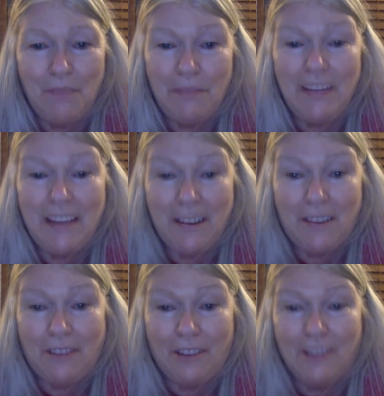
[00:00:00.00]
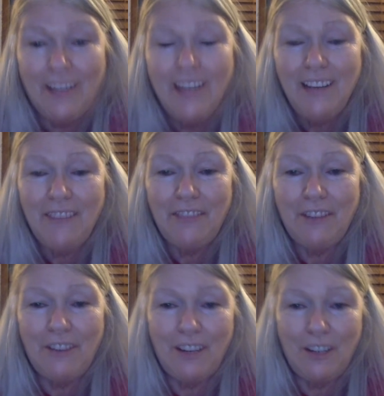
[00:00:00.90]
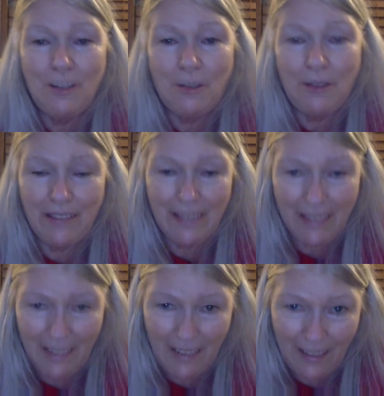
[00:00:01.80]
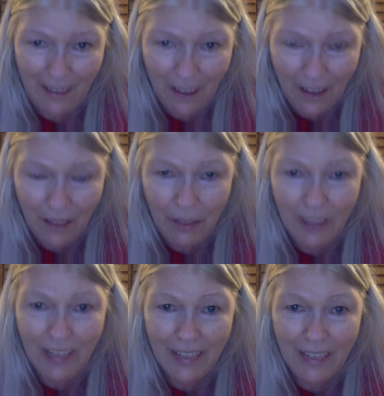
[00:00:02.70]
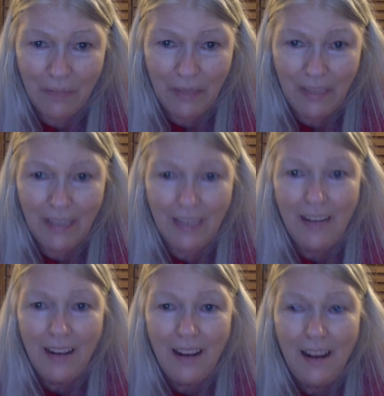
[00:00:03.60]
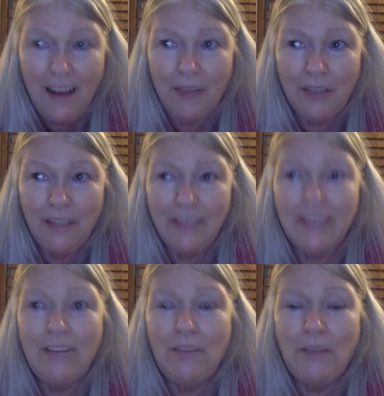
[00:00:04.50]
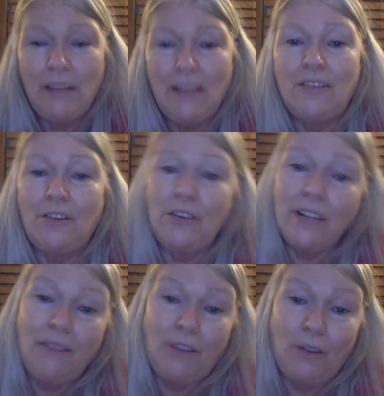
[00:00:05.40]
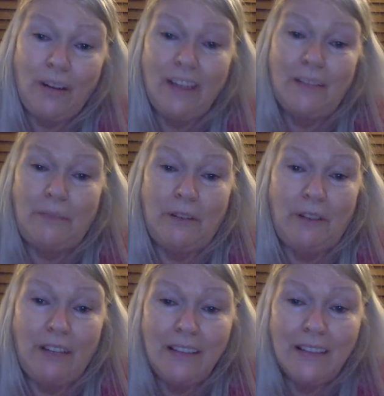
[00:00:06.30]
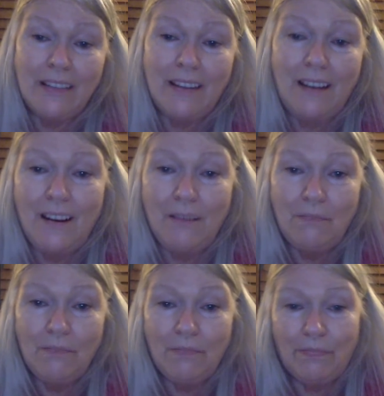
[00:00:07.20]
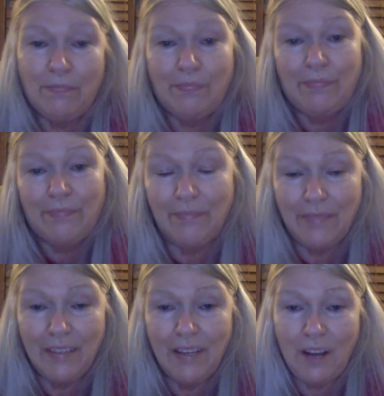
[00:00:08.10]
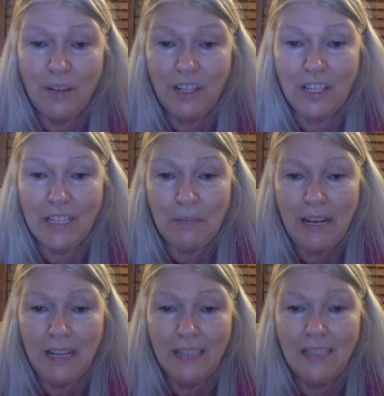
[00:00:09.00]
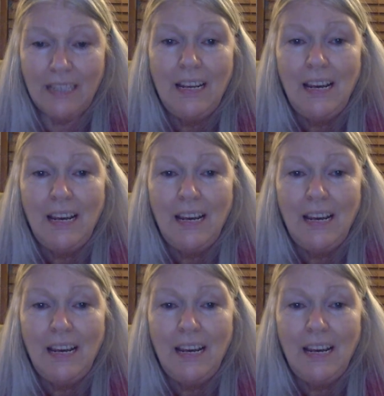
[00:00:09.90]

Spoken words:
Be careful if you're a tourist in Hollywood. It can be a really scary place, or you can have a great experience. It just depends.